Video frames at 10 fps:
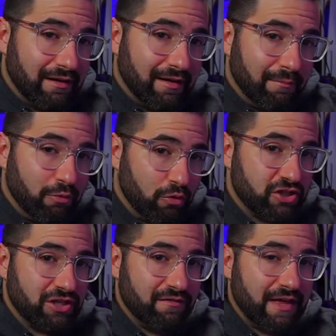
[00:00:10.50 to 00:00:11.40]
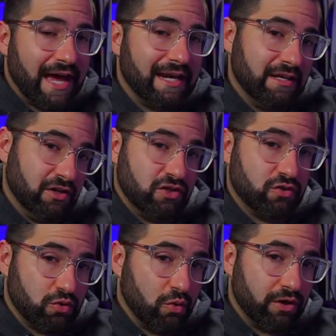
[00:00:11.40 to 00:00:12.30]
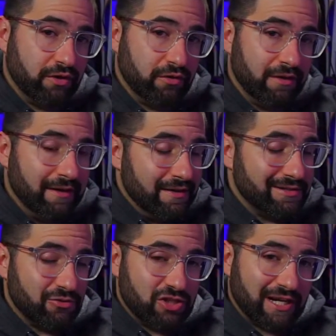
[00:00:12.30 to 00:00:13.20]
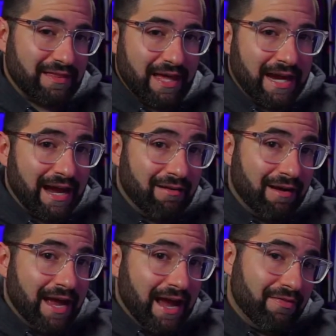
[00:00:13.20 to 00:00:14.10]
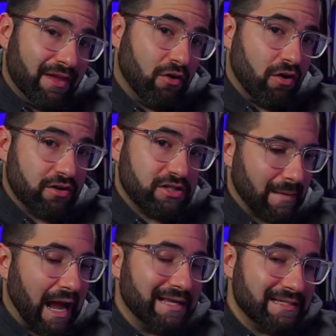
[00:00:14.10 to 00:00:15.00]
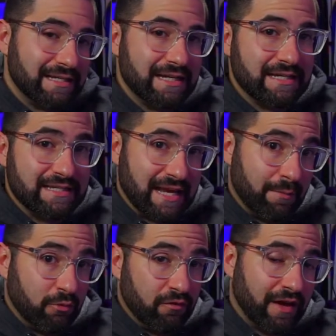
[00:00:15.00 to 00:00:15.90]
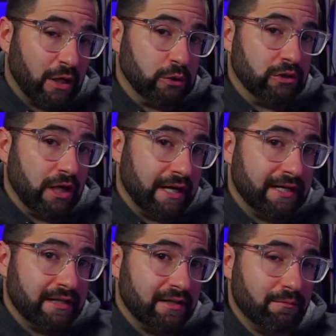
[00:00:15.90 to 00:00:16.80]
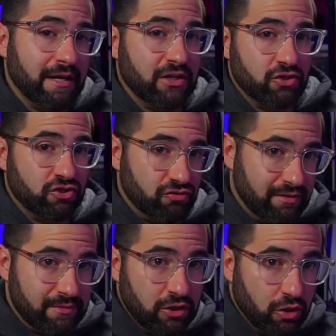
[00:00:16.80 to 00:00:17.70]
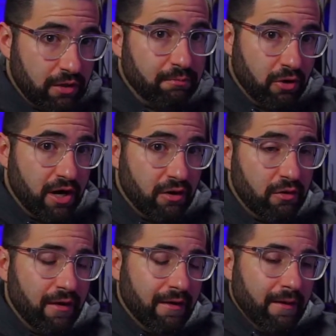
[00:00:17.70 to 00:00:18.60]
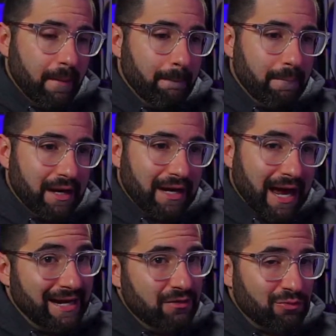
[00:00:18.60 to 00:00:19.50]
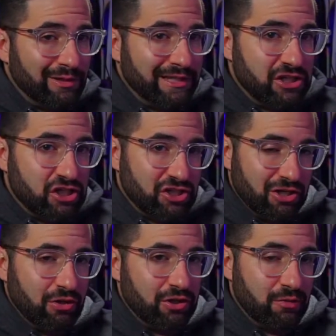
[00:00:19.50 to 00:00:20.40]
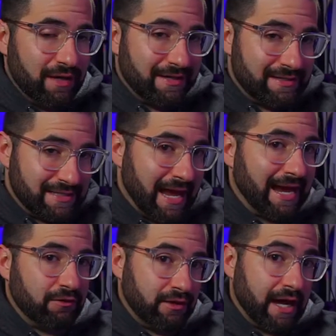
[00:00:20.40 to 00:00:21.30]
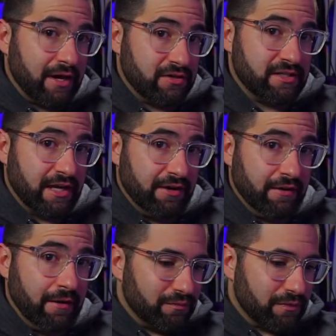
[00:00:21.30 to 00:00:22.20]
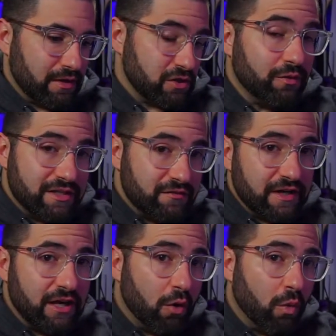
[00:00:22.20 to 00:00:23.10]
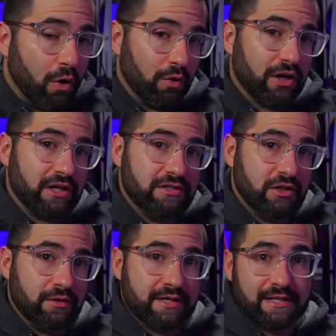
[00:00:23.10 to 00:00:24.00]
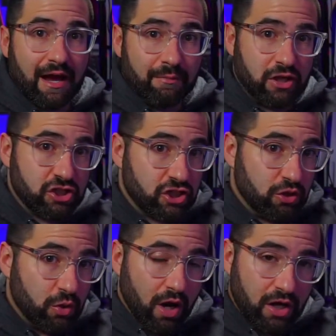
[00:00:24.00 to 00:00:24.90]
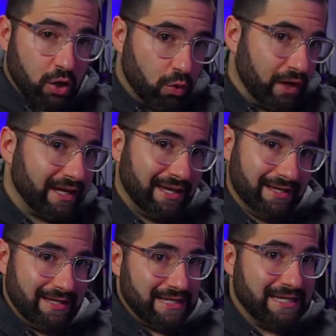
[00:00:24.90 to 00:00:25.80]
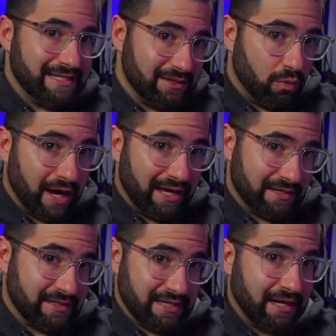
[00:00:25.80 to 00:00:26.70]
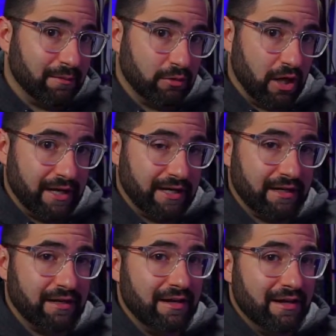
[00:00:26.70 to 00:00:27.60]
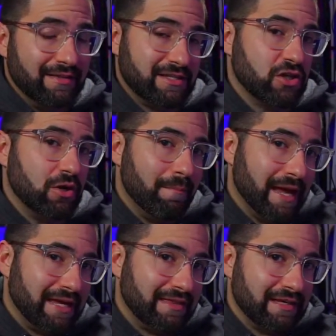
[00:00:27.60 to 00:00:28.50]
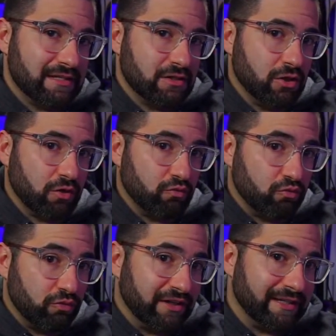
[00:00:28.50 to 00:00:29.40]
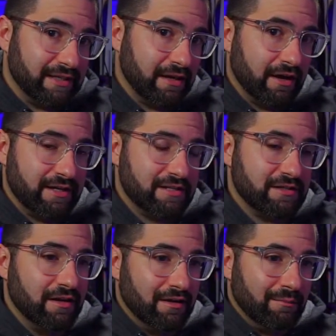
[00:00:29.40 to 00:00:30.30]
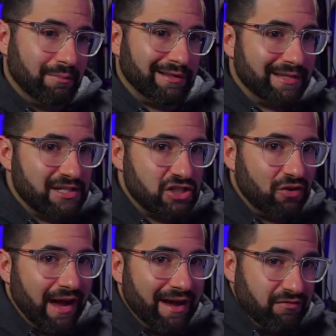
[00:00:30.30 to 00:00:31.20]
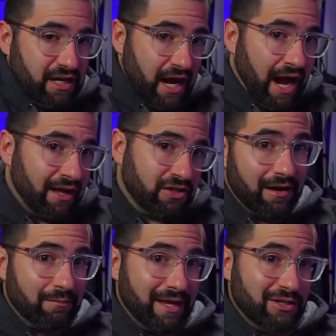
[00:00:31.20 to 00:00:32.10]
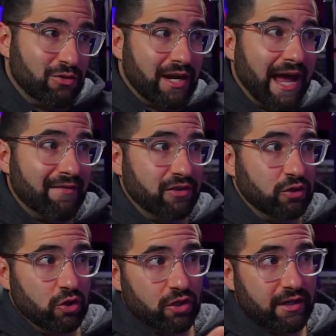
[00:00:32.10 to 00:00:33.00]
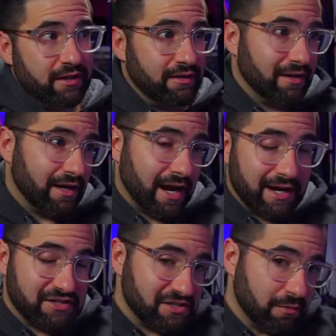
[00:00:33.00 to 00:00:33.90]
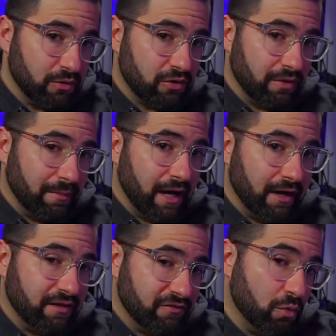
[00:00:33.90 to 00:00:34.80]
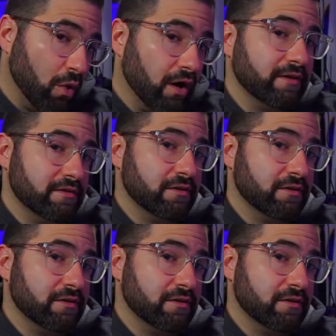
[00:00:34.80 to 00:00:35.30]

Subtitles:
portion of that in a tutorial, so check that out. And then also, I did an example of how lighting can make your streams look pro, but I didn't really show you exactly how to set it up. So in this video, what we're gonna do is I'm gonna show you a quick and easy way to set up lighting that's gonna make things look really nice, but at least you'll have the knowledge and you can have it look kind of similar to mine if you wanted to.